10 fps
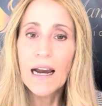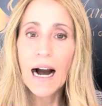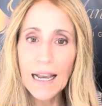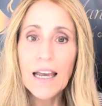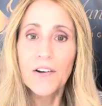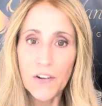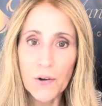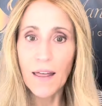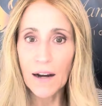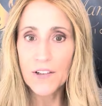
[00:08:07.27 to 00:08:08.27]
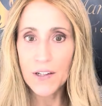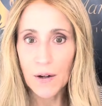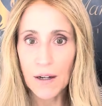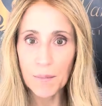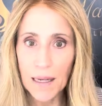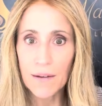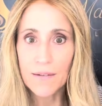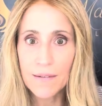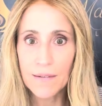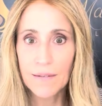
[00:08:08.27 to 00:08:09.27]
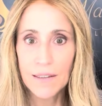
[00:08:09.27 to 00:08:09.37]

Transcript: I can do that to it because,